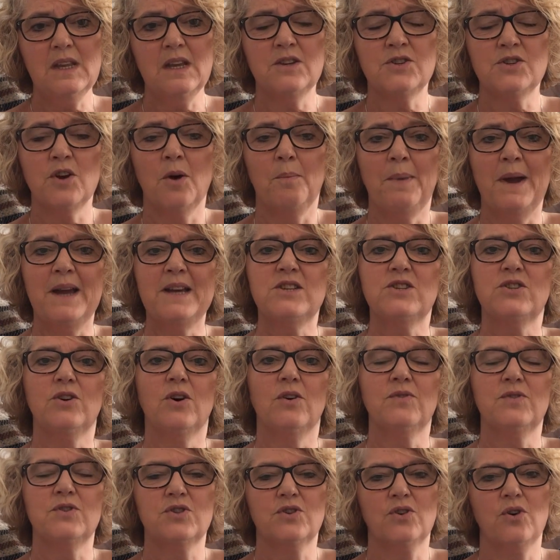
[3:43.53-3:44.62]
So based
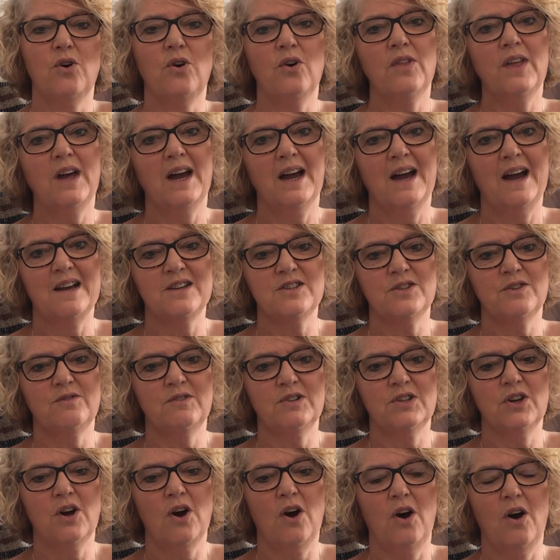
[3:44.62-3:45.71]
on the score that Kasahun
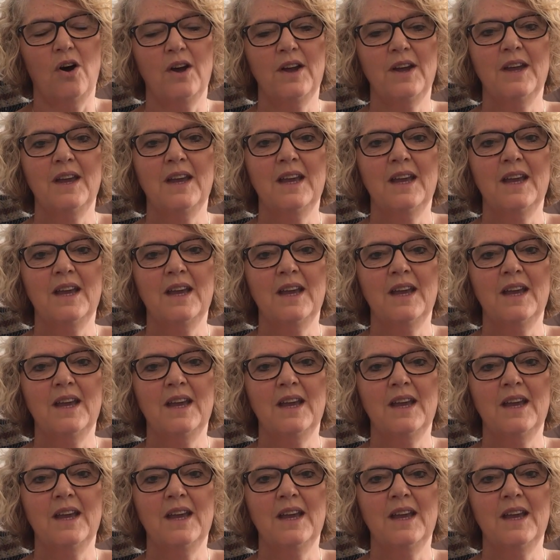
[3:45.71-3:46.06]
had got,